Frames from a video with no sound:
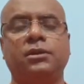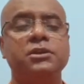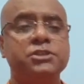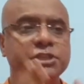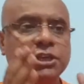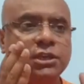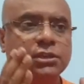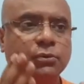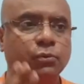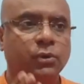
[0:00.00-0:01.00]
seeing
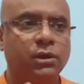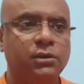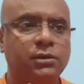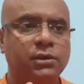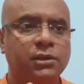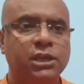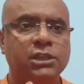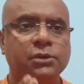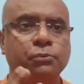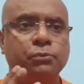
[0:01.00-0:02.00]
the world in
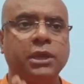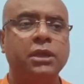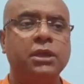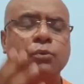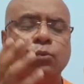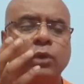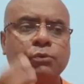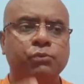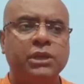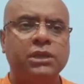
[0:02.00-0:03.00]
a way where
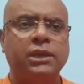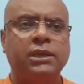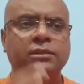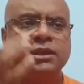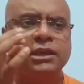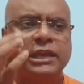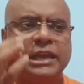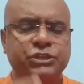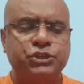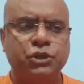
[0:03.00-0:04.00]
we can
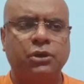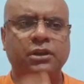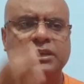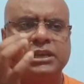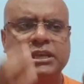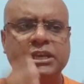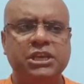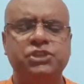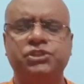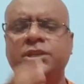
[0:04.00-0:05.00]
enjoy
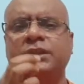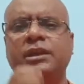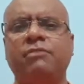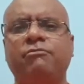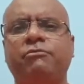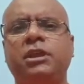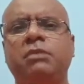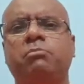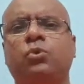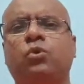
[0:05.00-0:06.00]
each and every
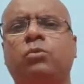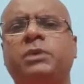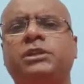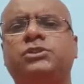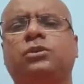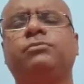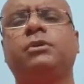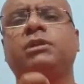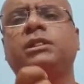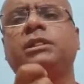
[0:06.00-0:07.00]
moment of
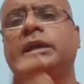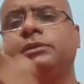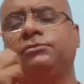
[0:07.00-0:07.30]
our life.